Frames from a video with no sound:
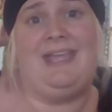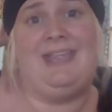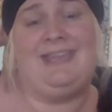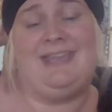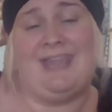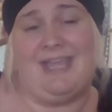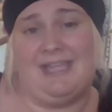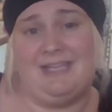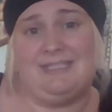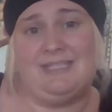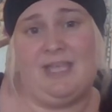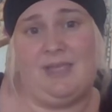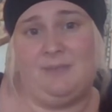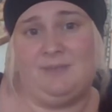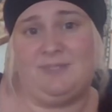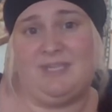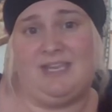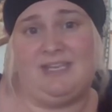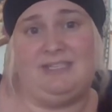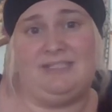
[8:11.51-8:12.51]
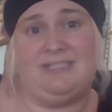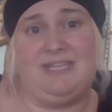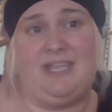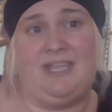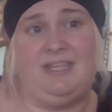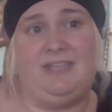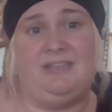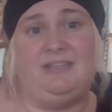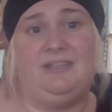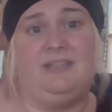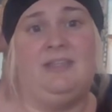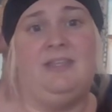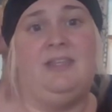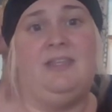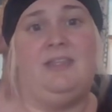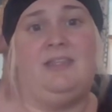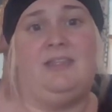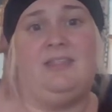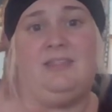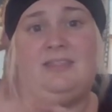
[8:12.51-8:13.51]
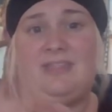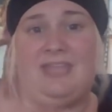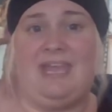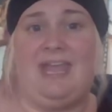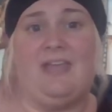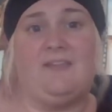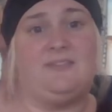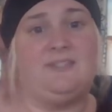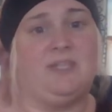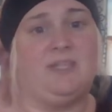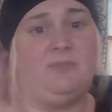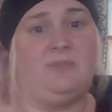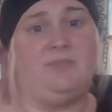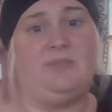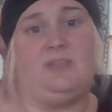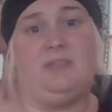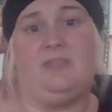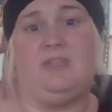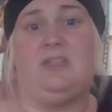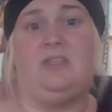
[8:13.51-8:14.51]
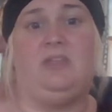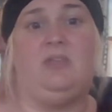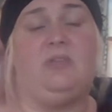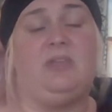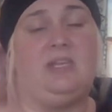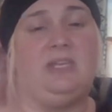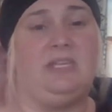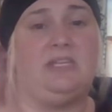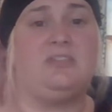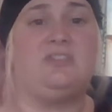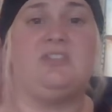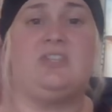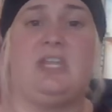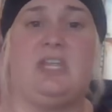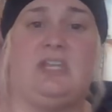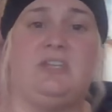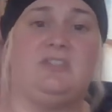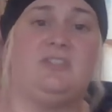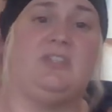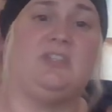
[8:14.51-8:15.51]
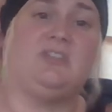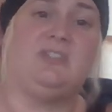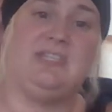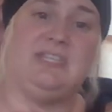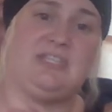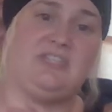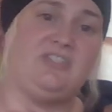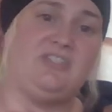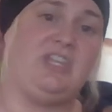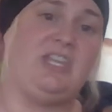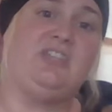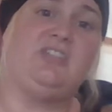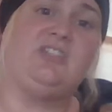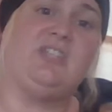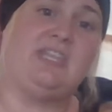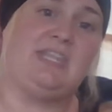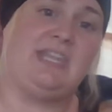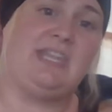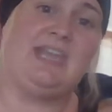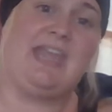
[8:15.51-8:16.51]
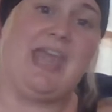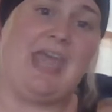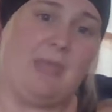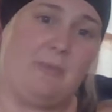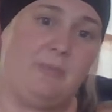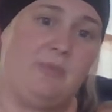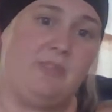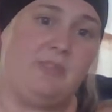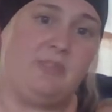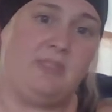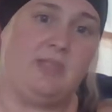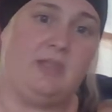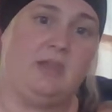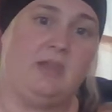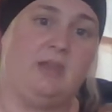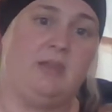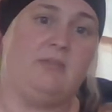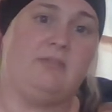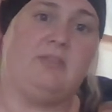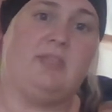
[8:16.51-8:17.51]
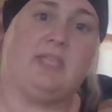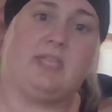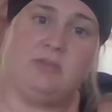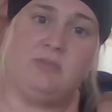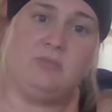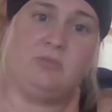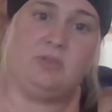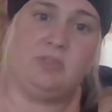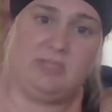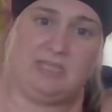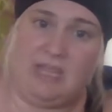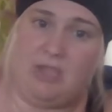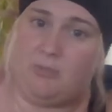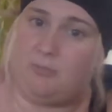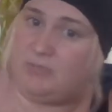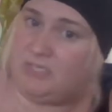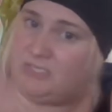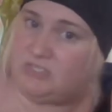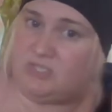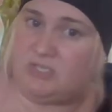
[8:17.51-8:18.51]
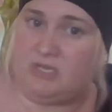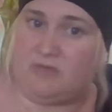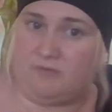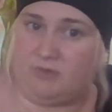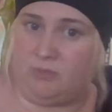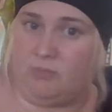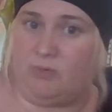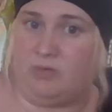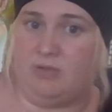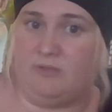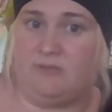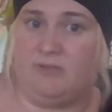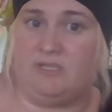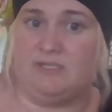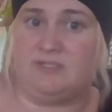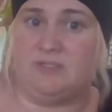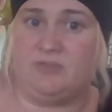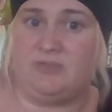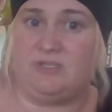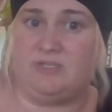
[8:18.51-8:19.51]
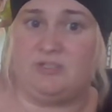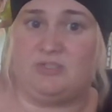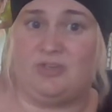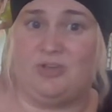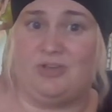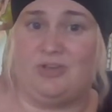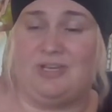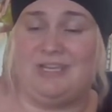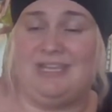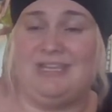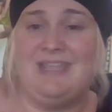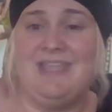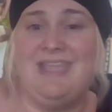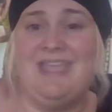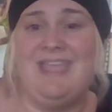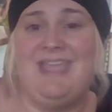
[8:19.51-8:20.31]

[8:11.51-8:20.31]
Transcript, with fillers: Nine times out of ten, they have something that you can exchange. There's an exchange that can happen there that can really help each and every one of us on this journey.